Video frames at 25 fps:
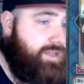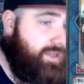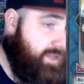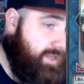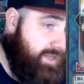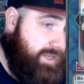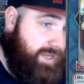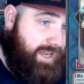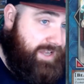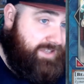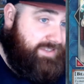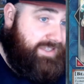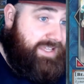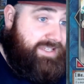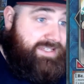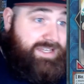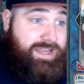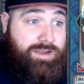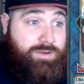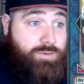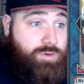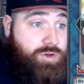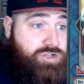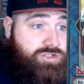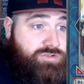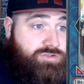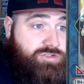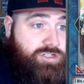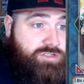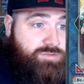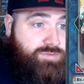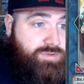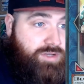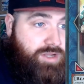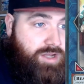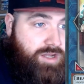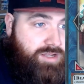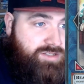And that's how it works sometimes
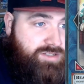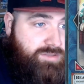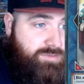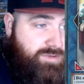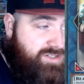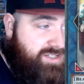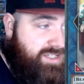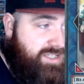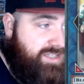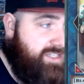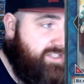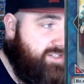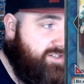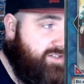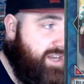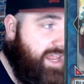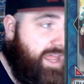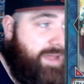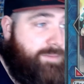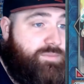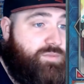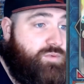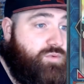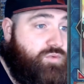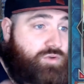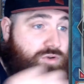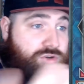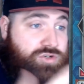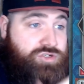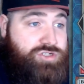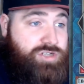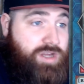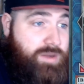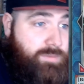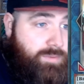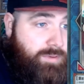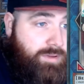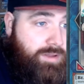with cards. I'm not saying this is going to happen with cross
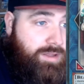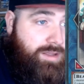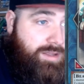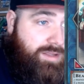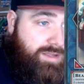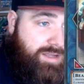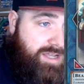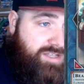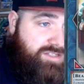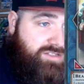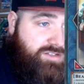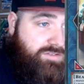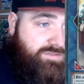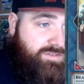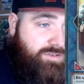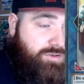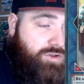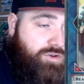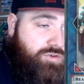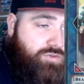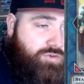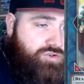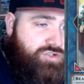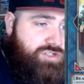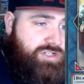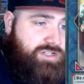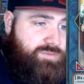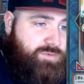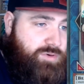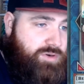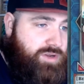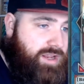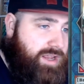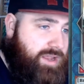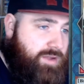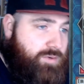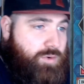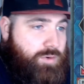sheep, as I feel like cross sheep's probably
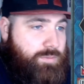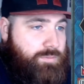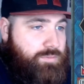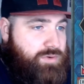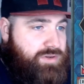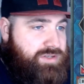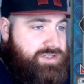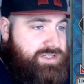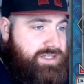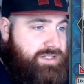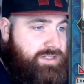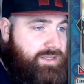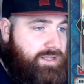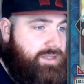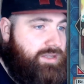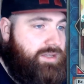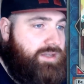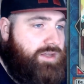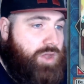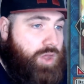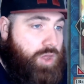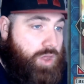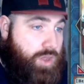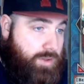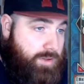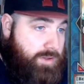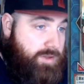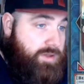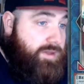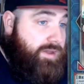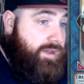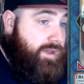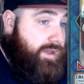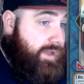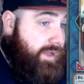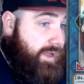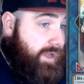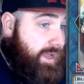going to get quite printed
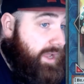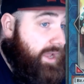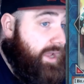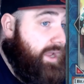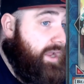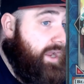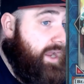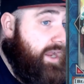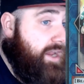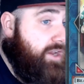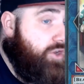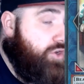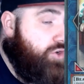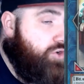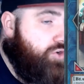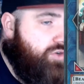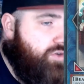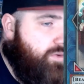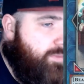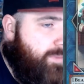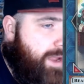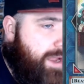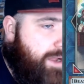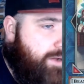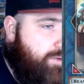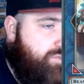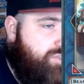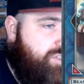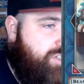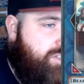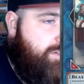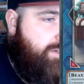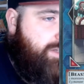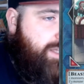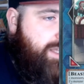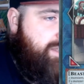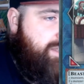in a good amount, as